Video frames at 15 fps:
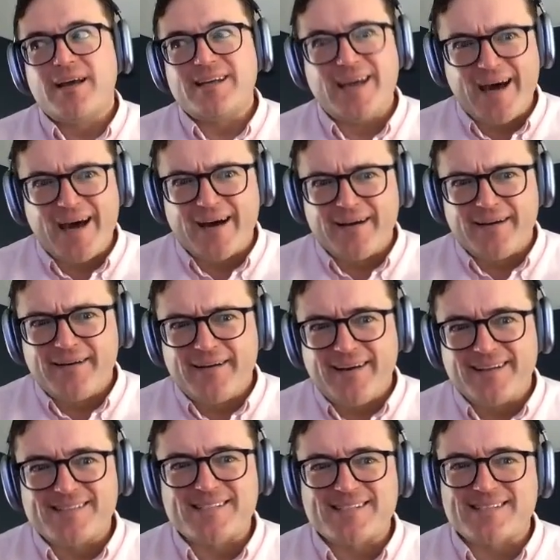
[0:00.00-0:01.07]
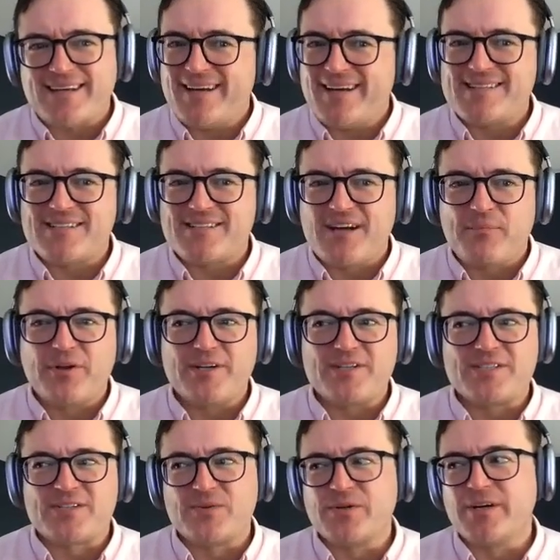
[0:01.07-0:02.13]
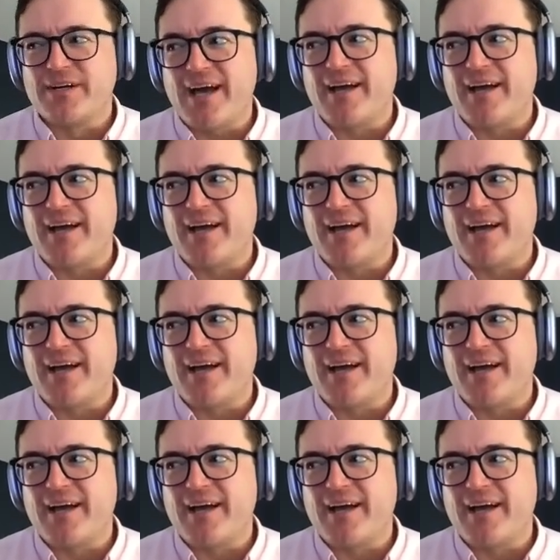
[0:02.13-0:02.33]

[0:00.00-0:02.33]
yeah, it's a double-edged sword.